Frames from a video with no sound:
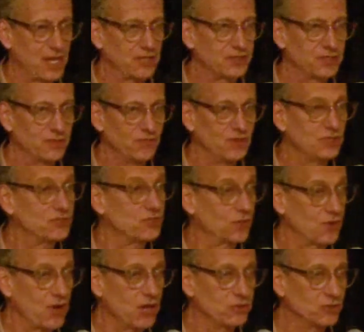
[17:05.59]
activities
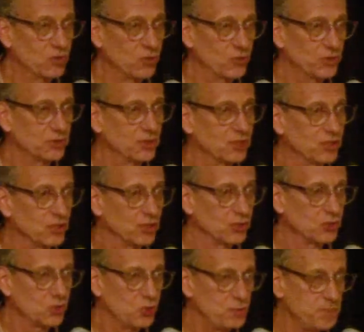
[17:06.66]
are ongoing,
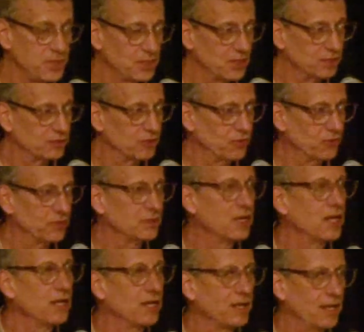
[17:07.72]
could be ongoing,
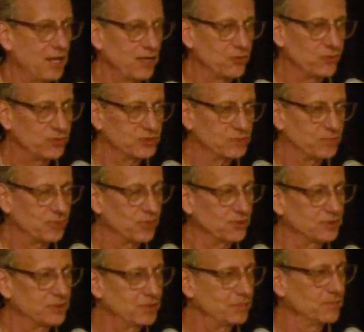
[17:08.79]
how do we
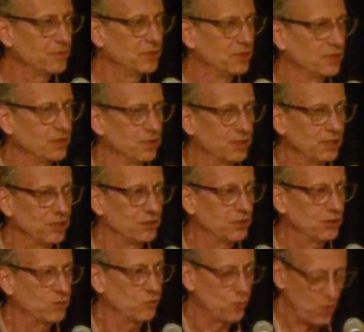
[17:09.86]
support them, and
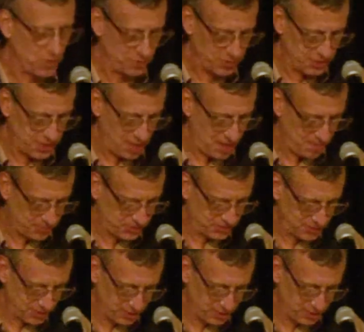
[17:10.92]
then what are the gaps